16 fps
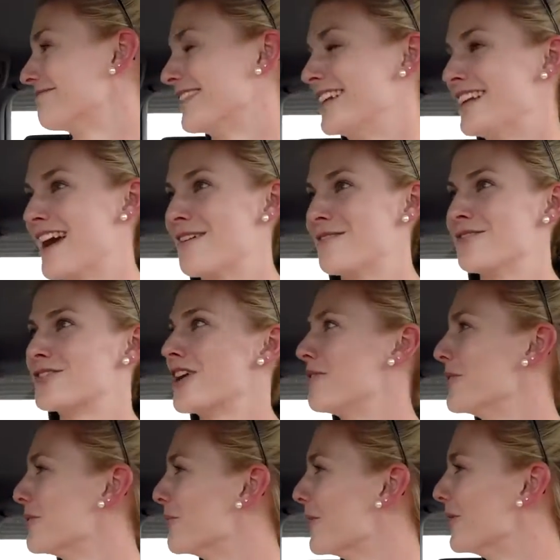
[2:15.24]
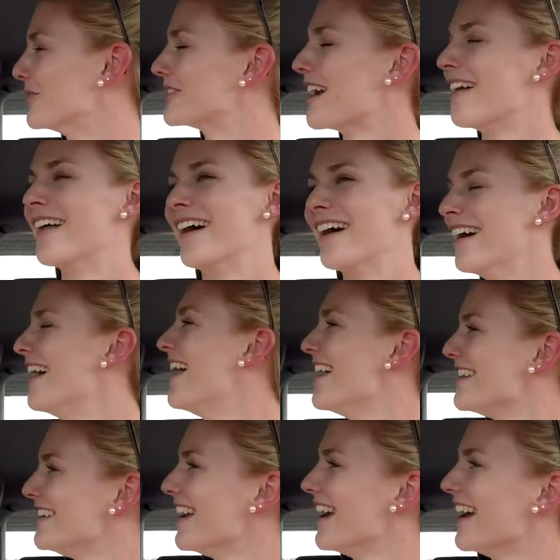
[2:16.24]
and yeah, now we've traveled cool. the world Look together. Wow.
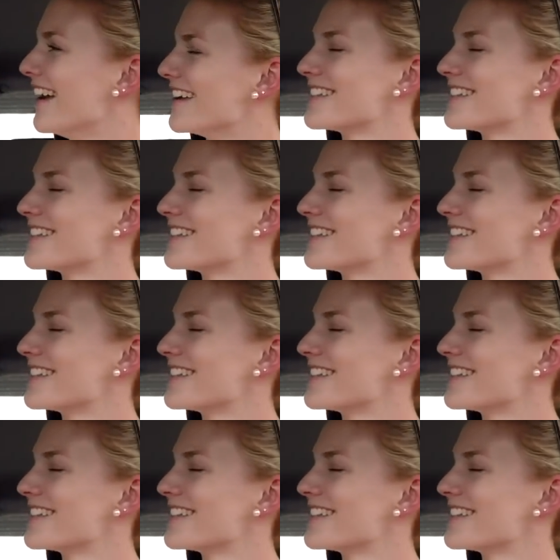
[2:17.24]
Yeah,